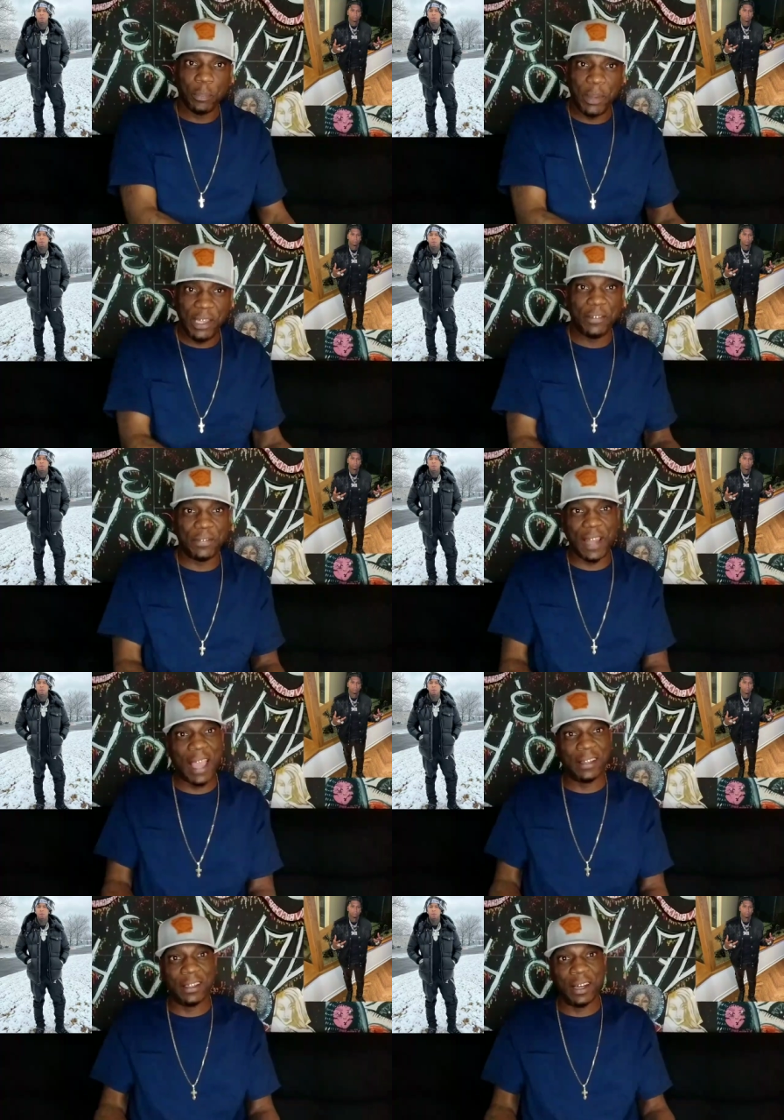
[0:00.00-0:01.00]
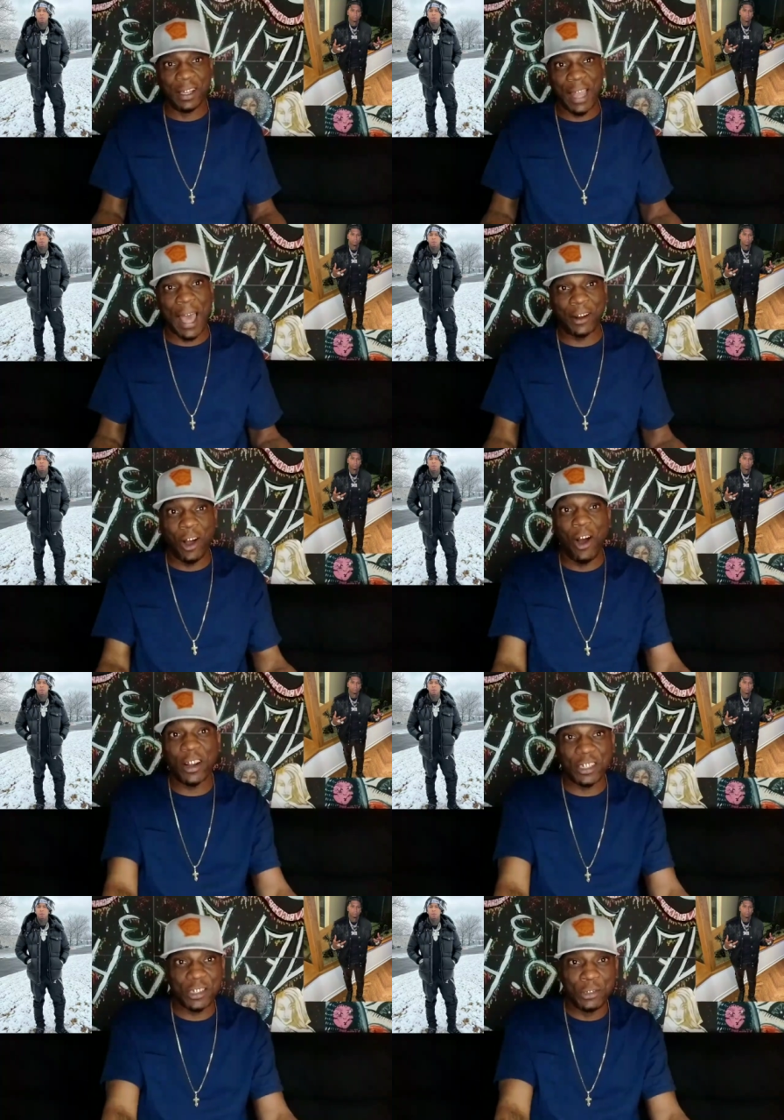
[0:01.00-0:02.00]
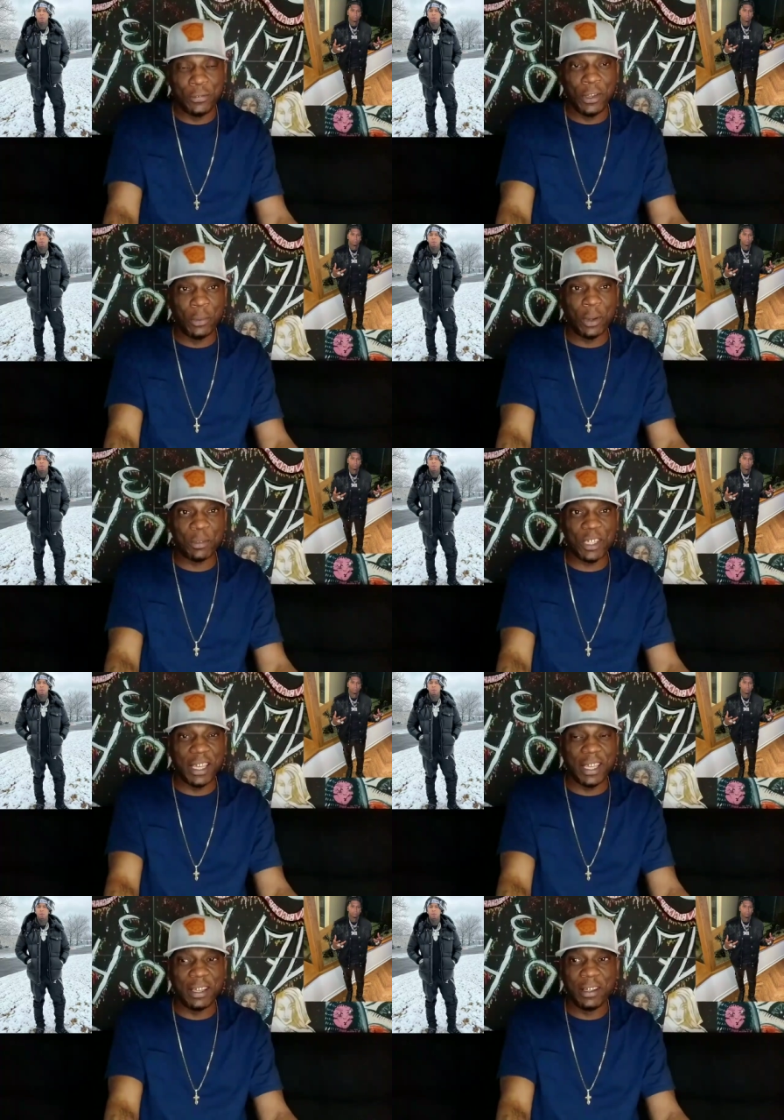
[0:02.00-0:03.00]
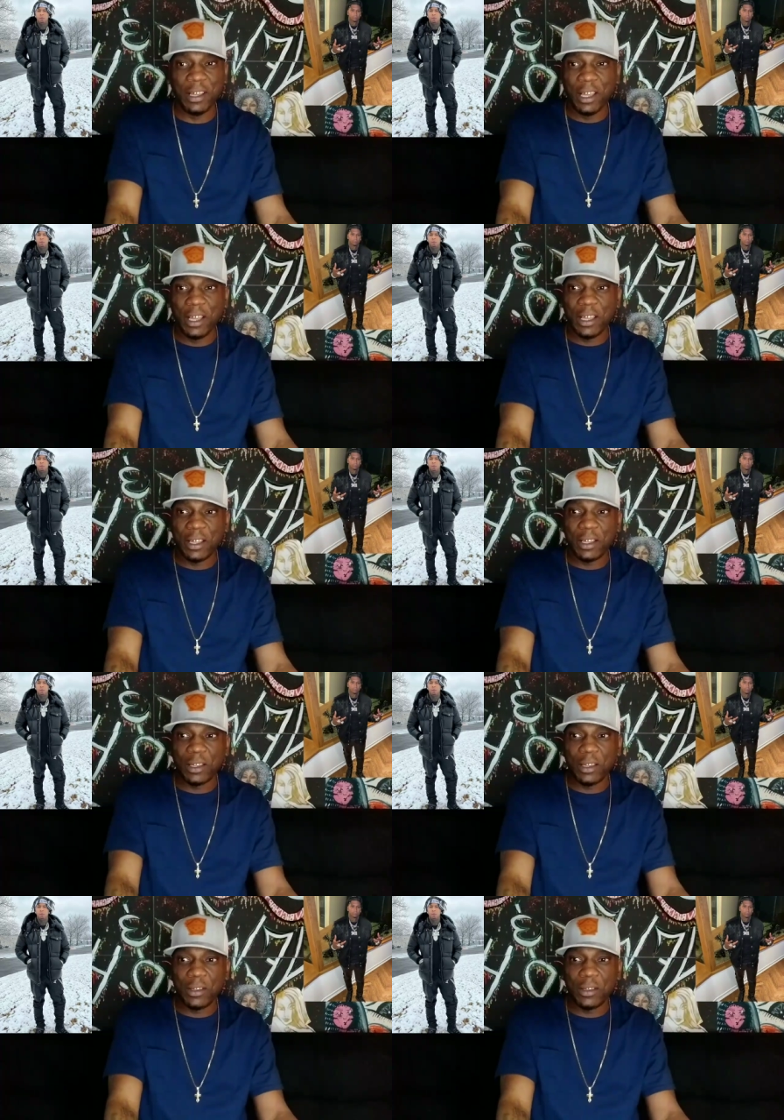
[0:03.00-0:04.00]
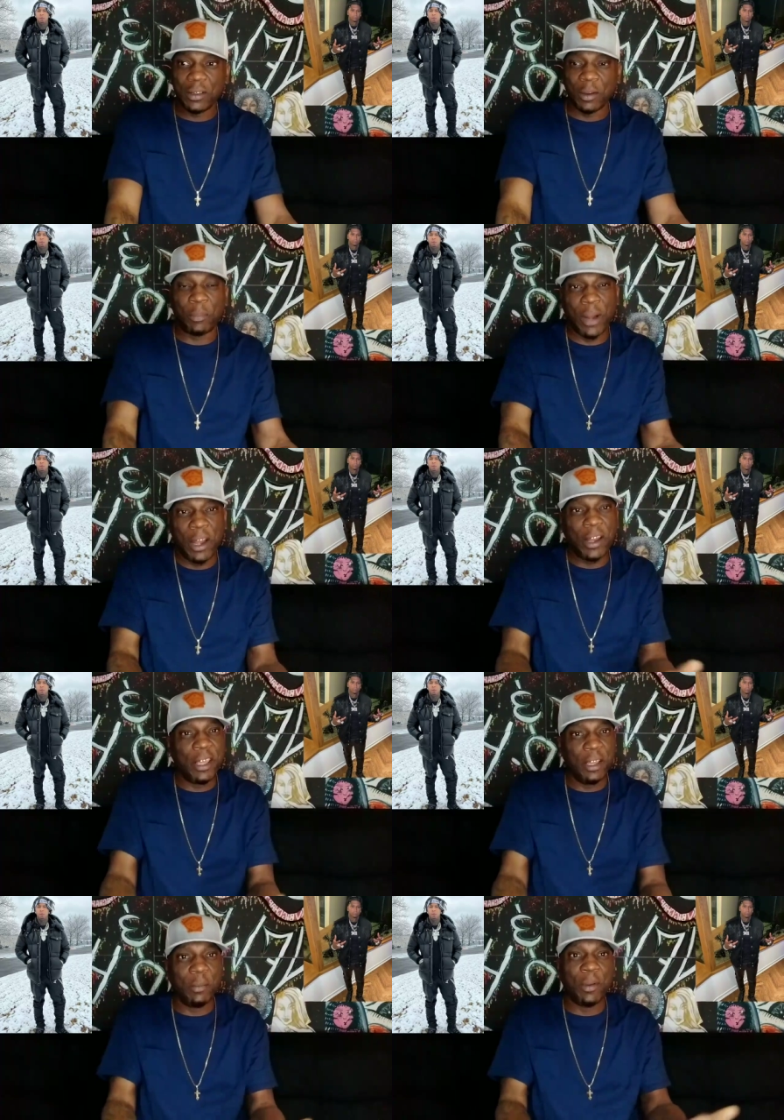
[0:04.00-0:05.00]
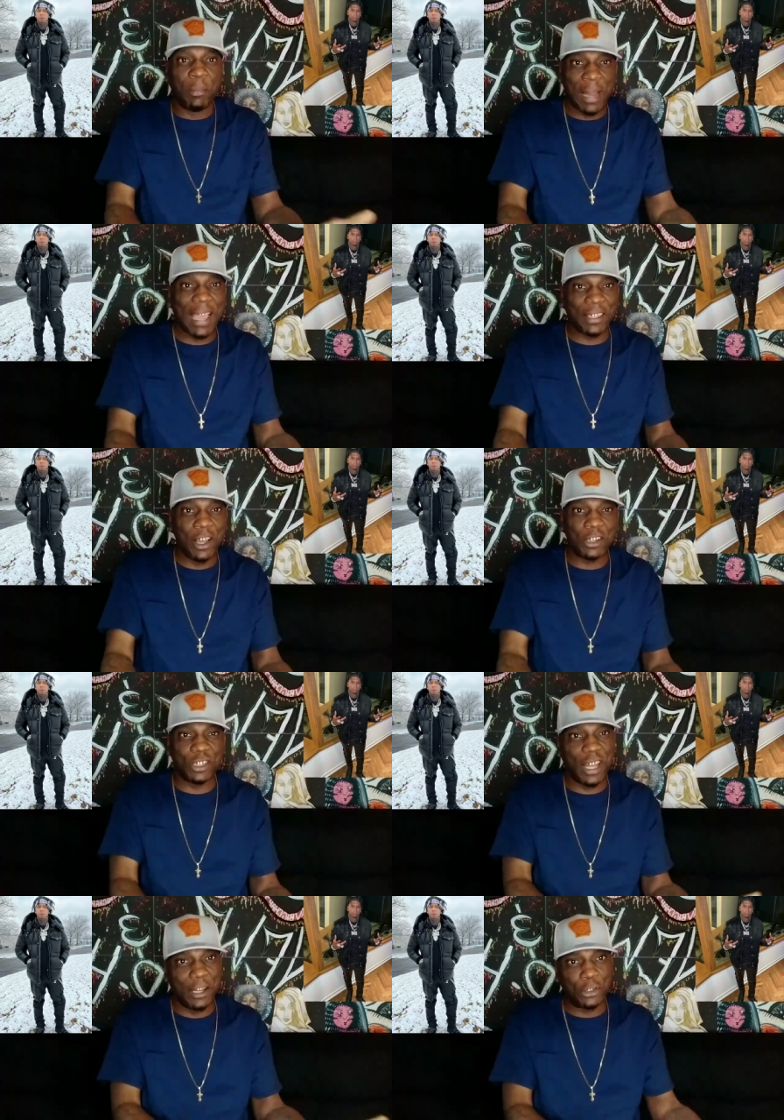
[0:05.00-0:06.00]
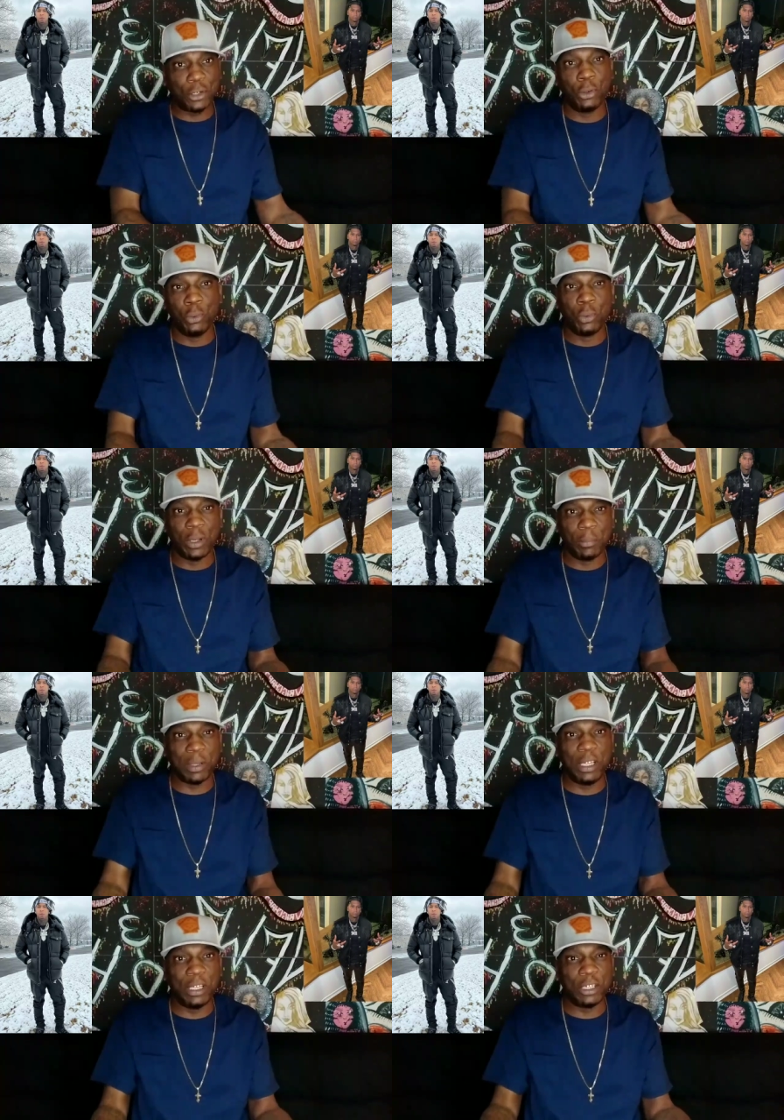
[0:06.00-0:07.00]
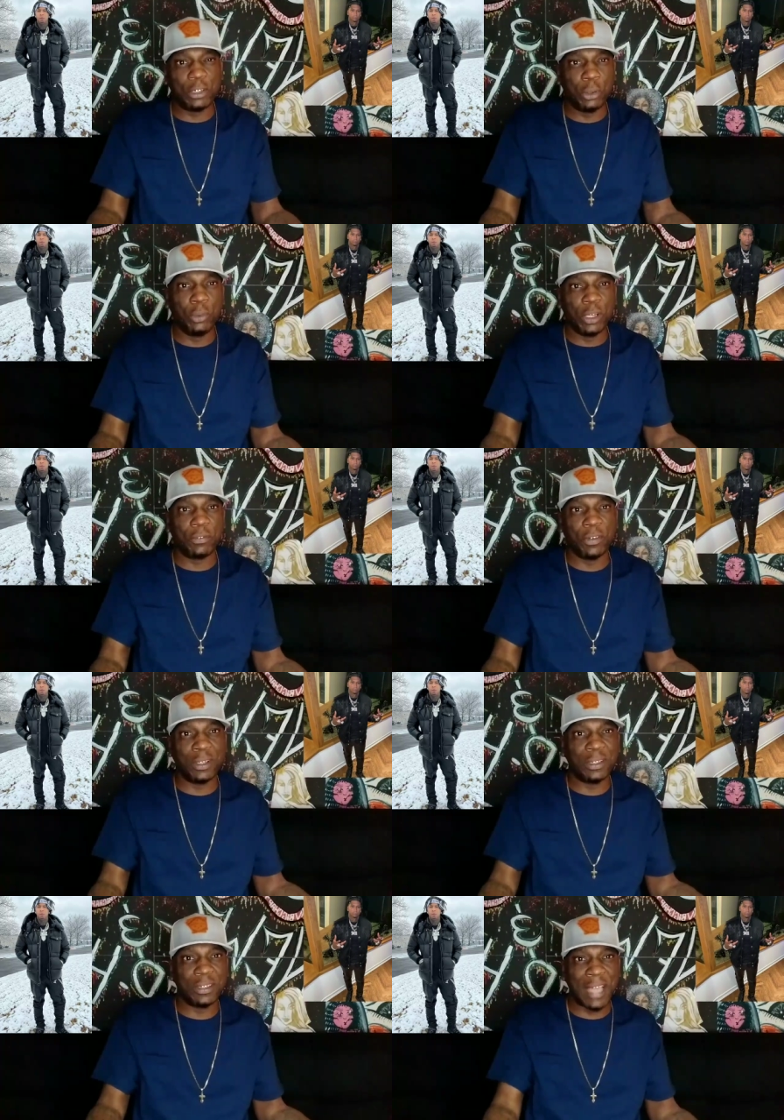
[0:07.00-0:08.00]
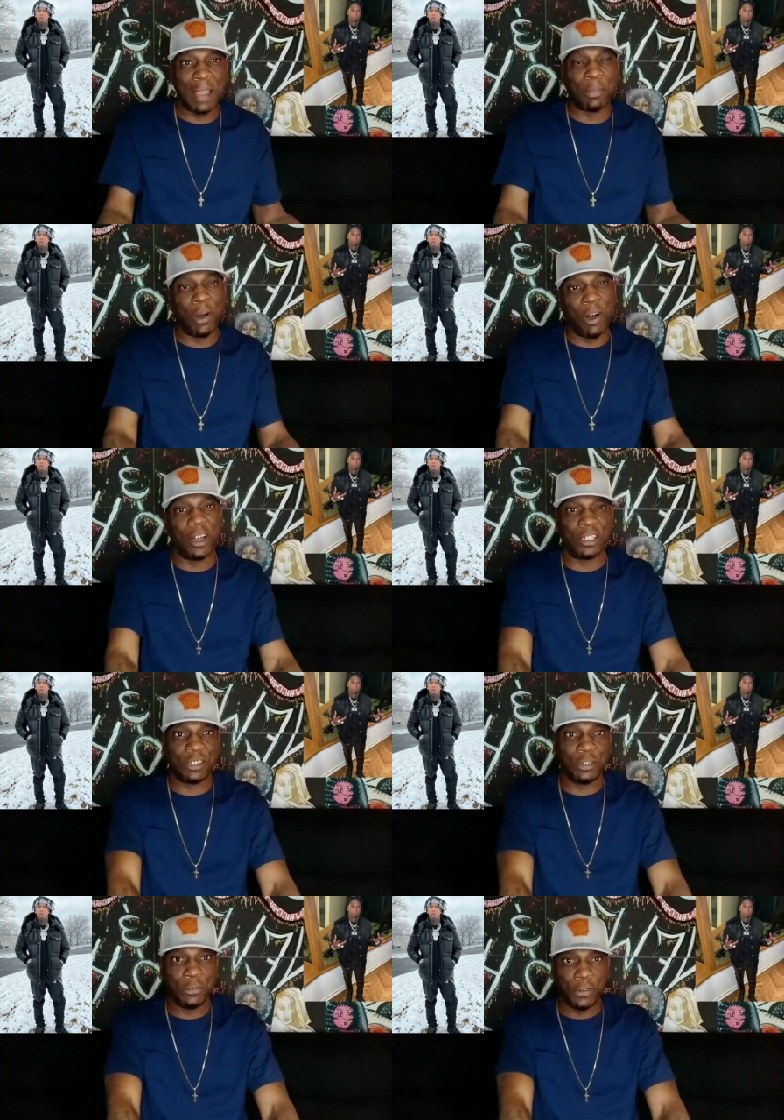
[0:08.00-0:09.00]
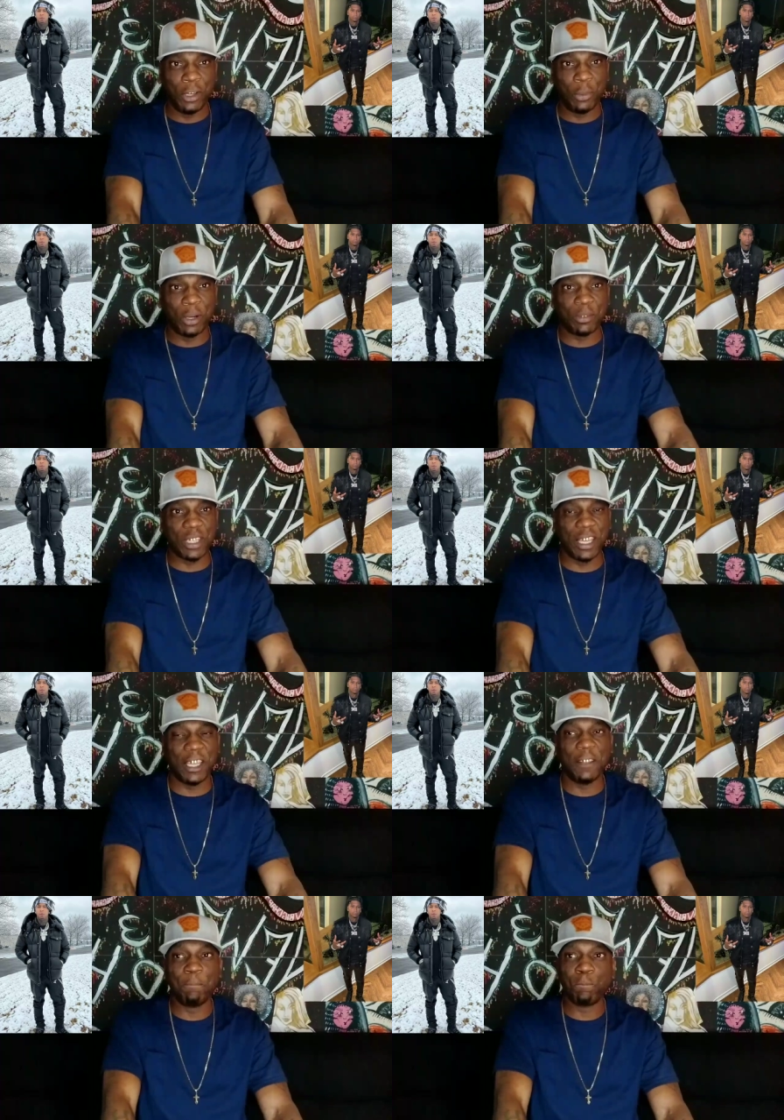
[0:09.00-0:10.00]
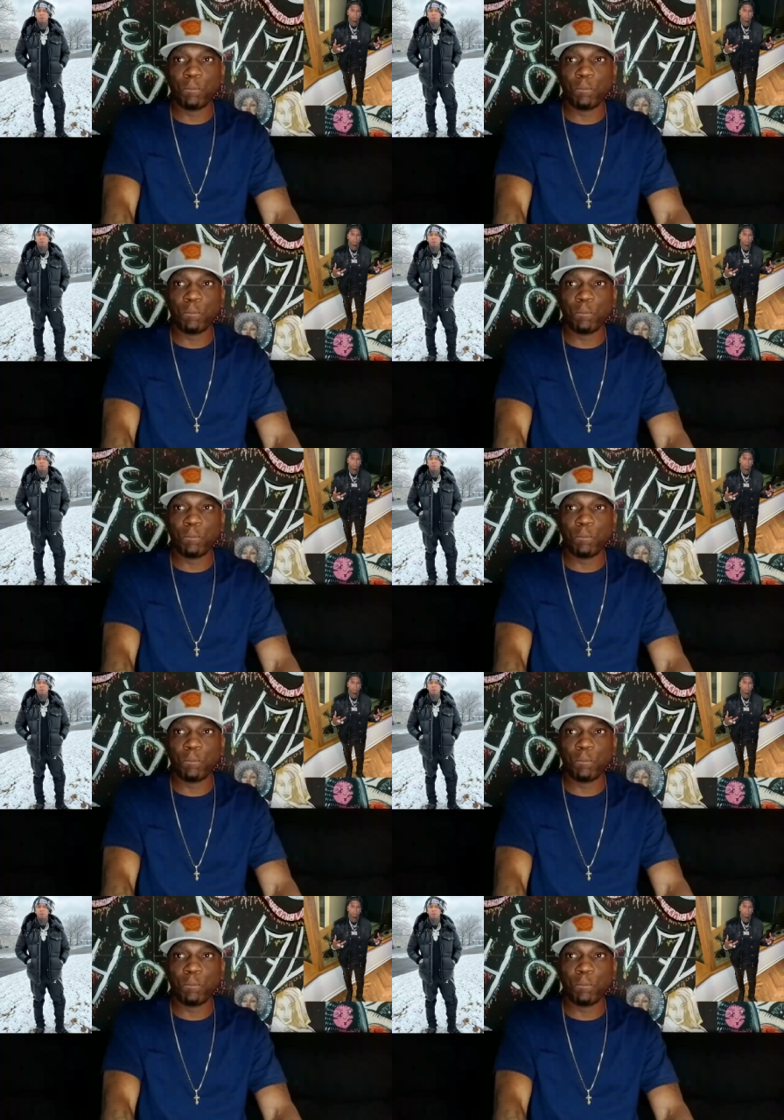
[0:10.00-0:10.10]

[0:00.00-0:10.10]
beef like a lot of artists. You feel what I'm saying? comparing him to Blac Youngsta, they two completely two different type of artists. You feel what I'm saying?